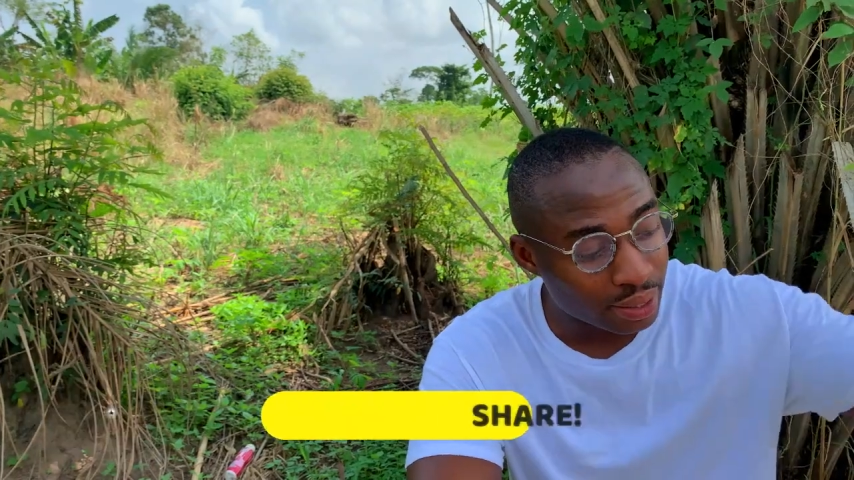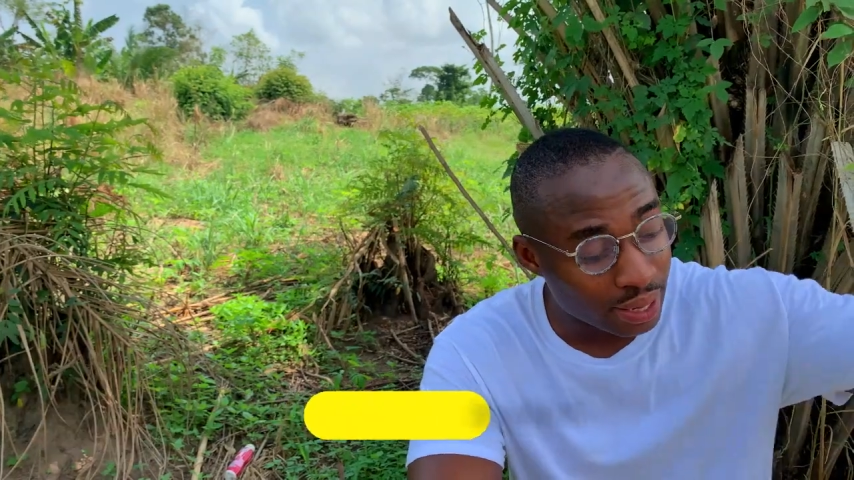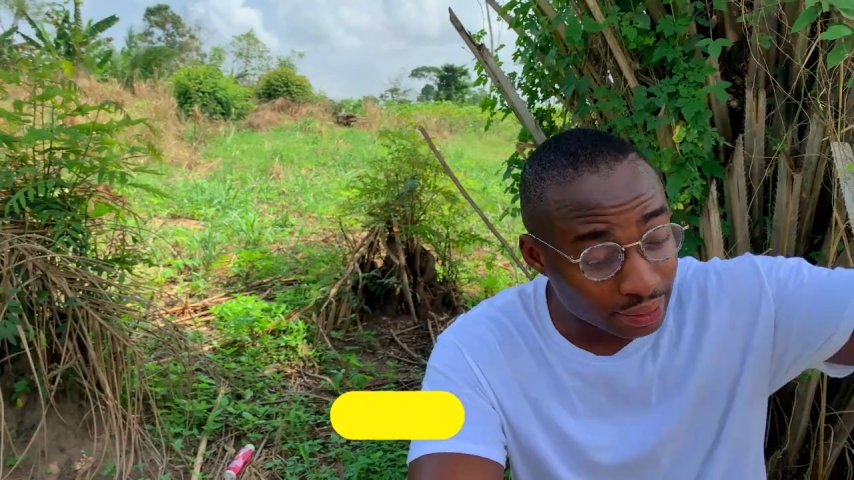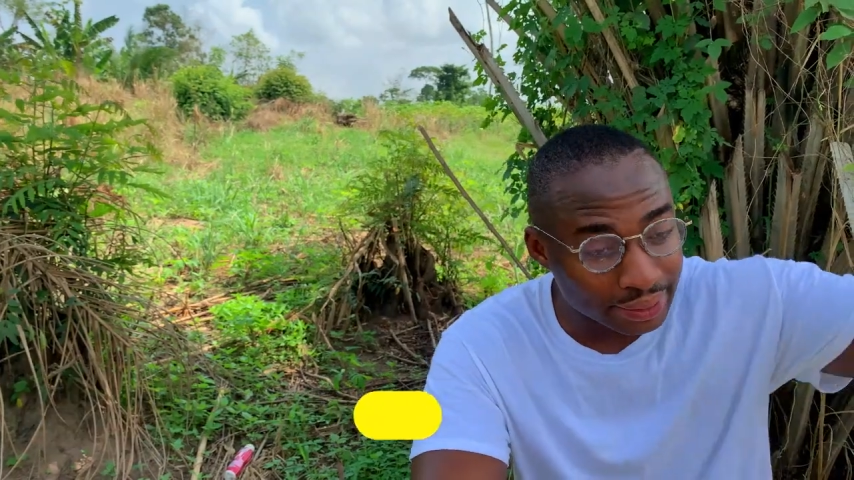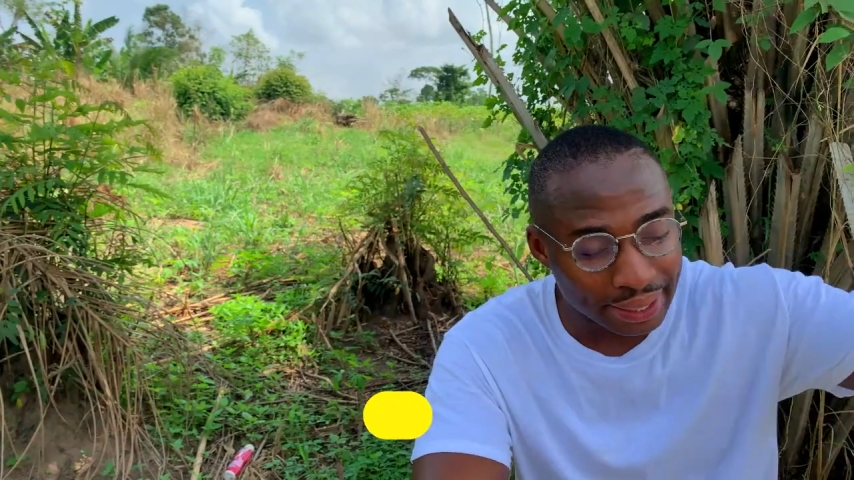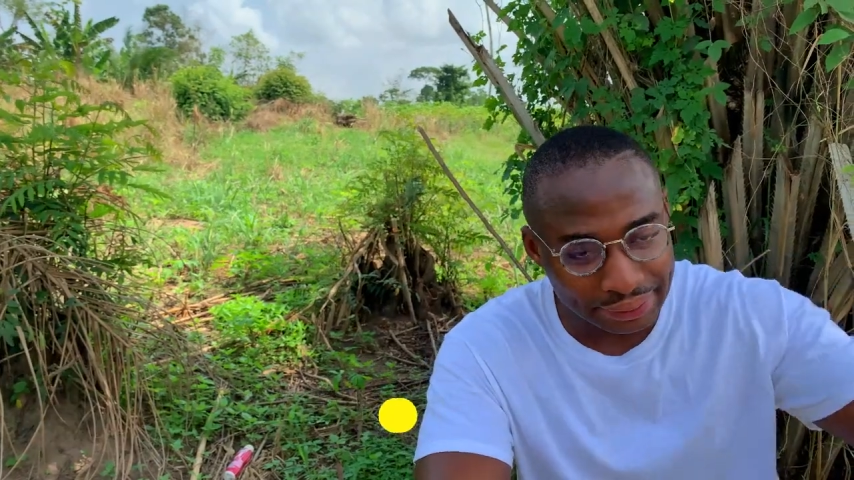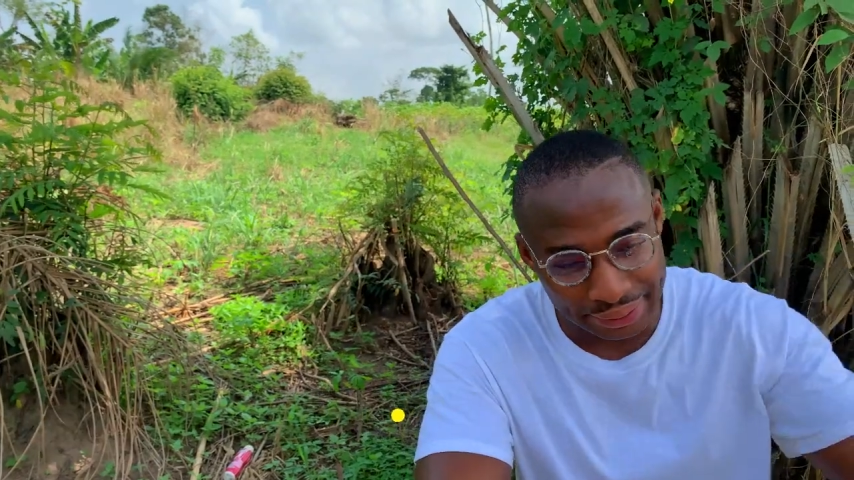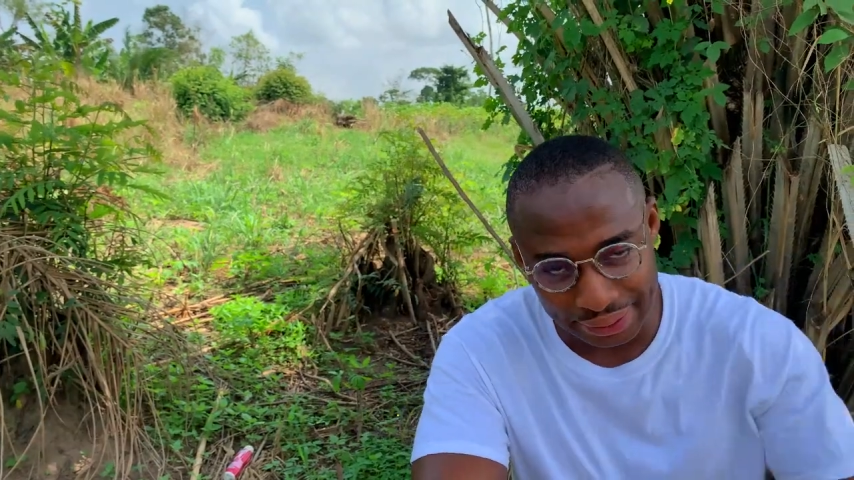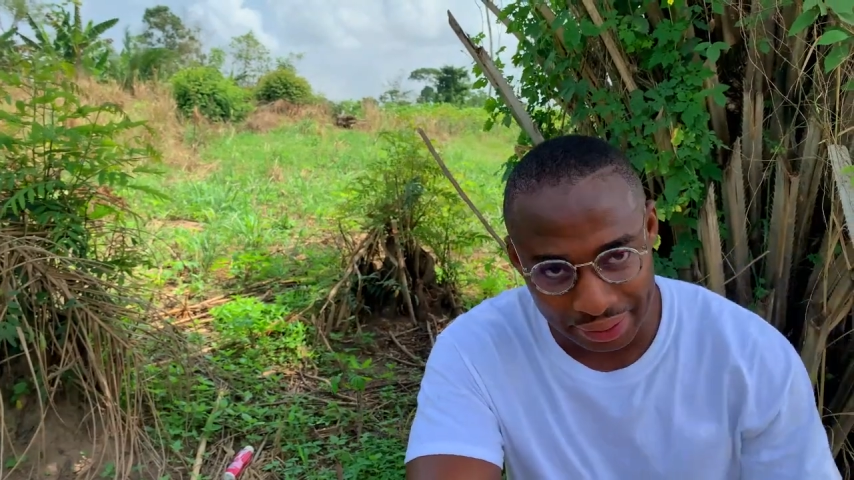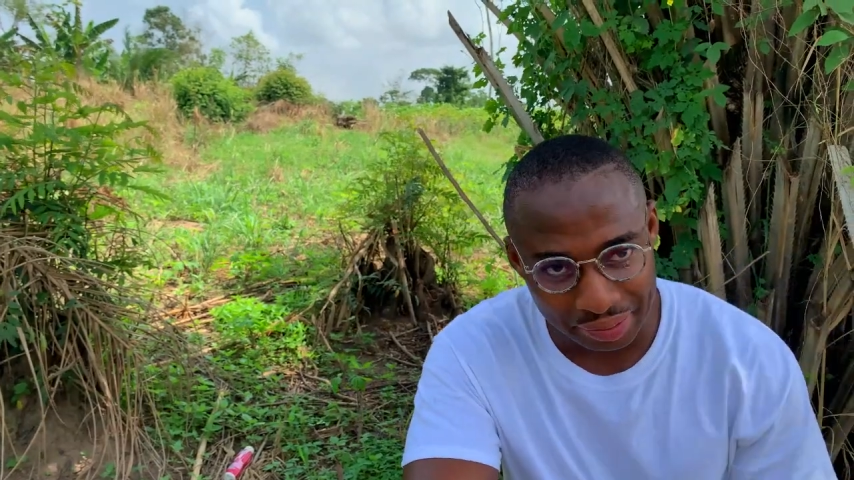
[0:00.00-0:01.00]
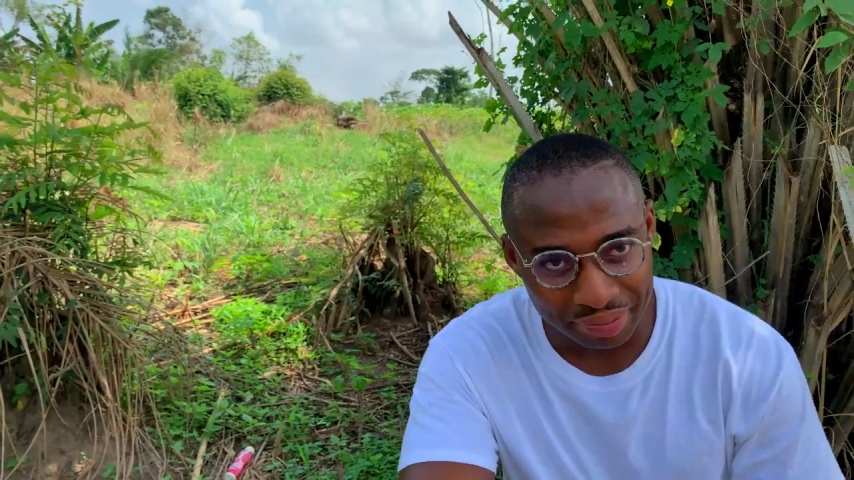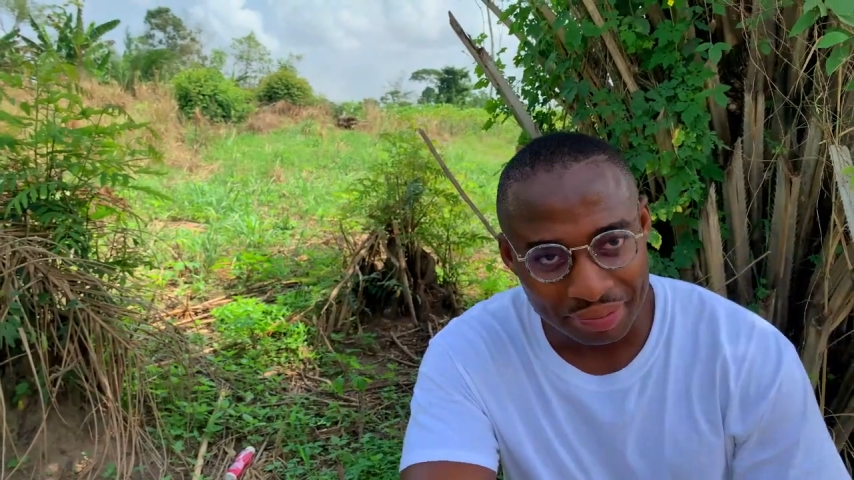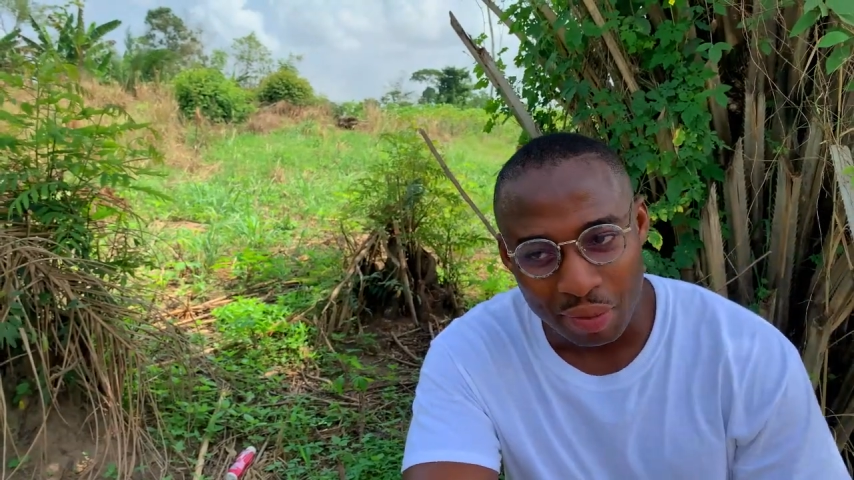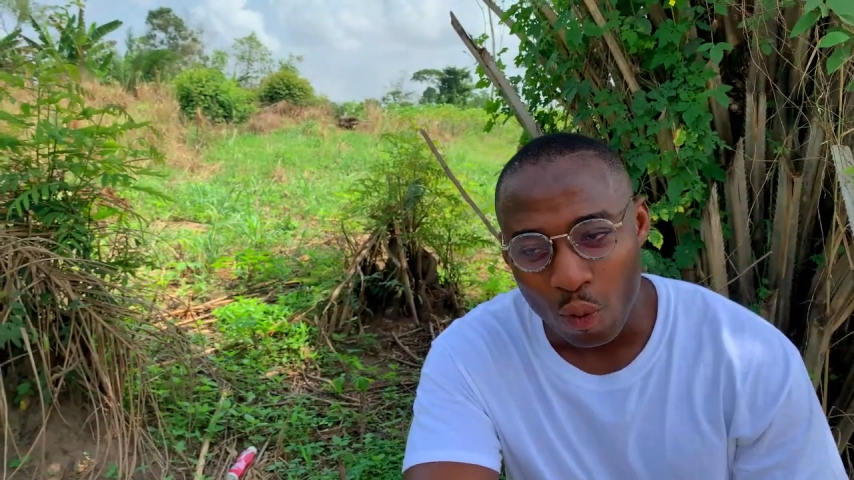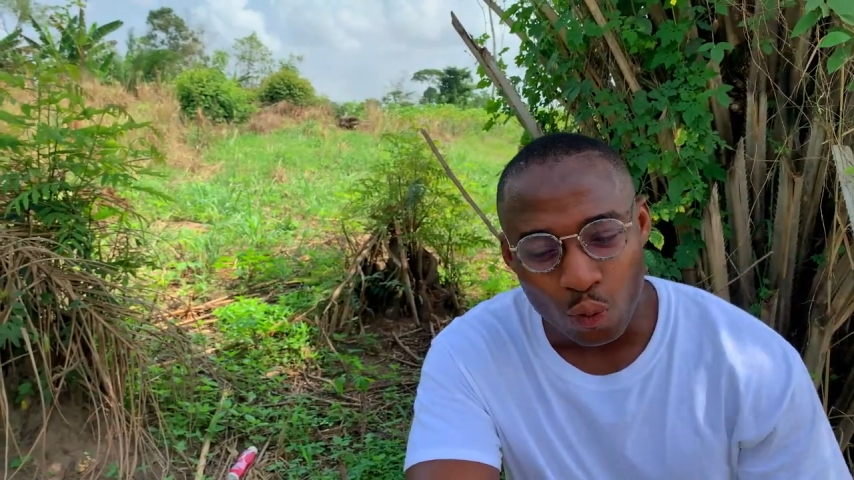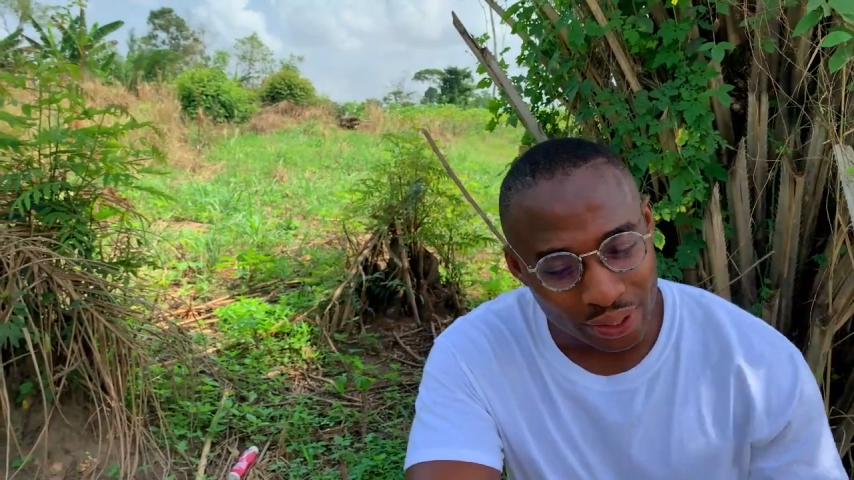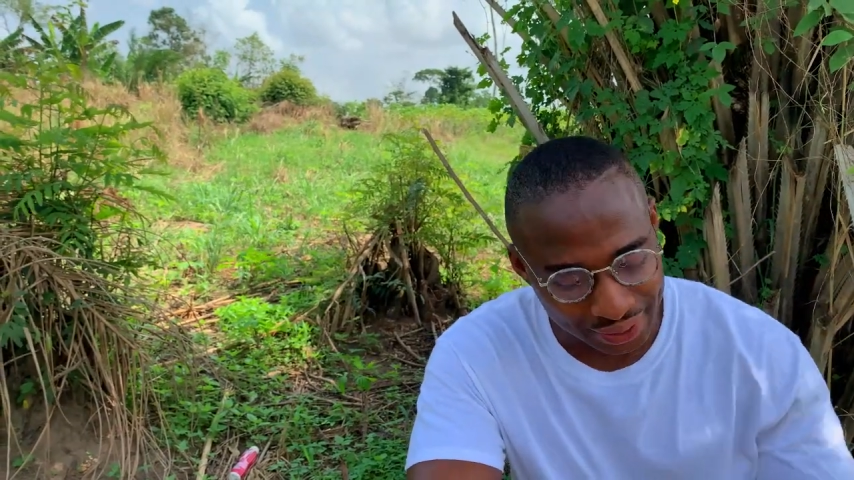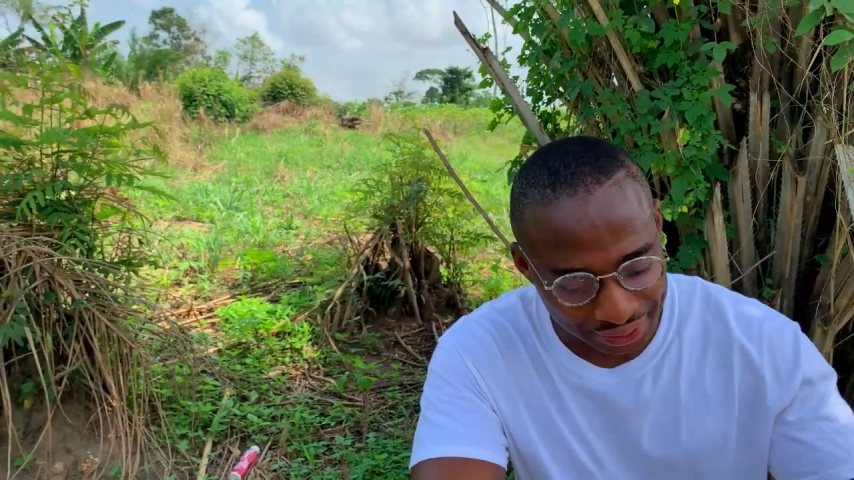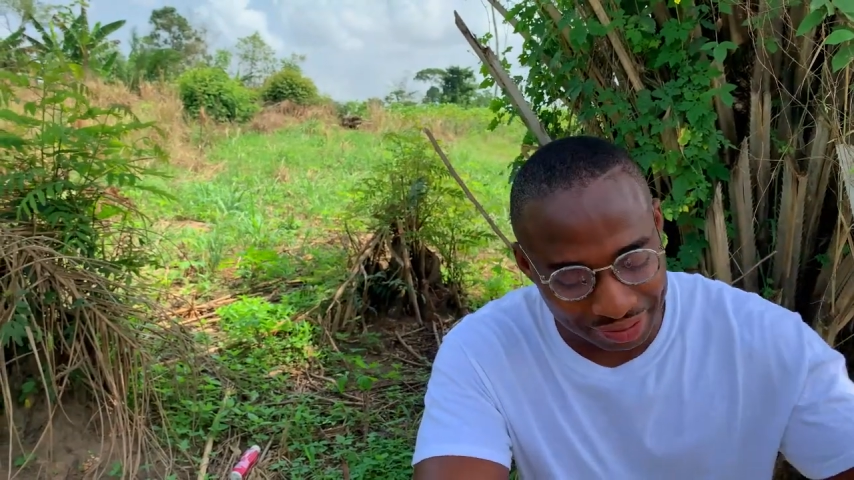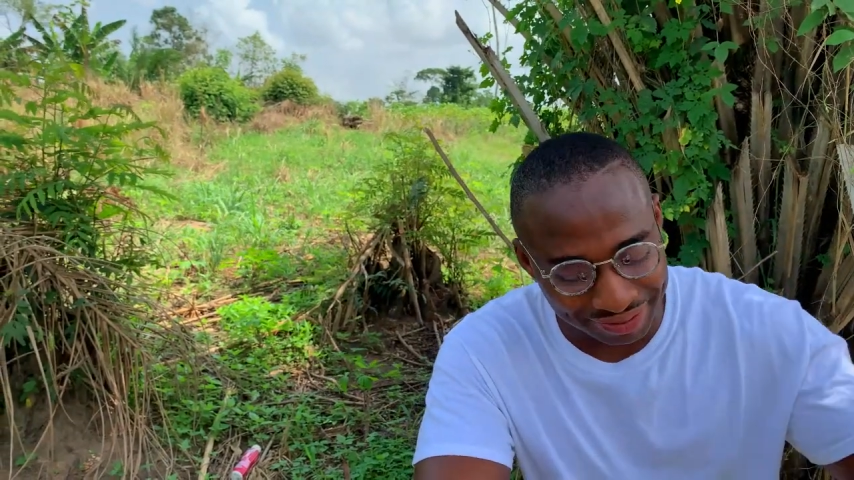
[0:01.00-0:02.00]
early nineties,
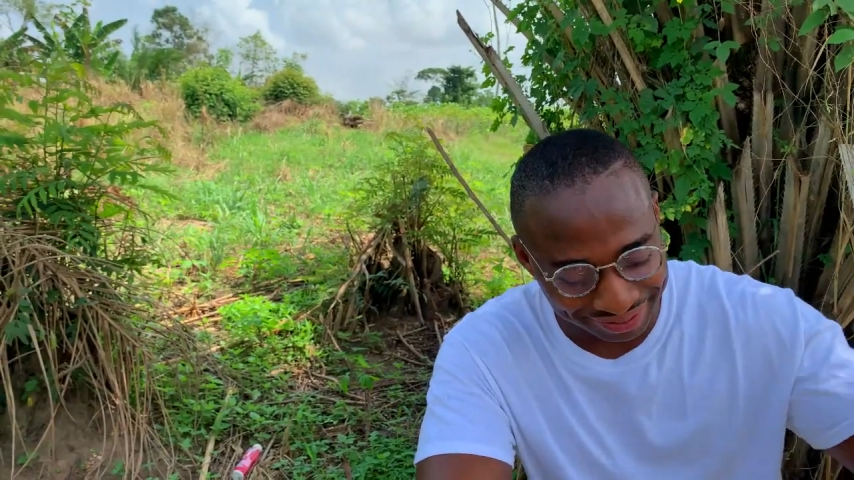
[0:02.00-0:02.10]
which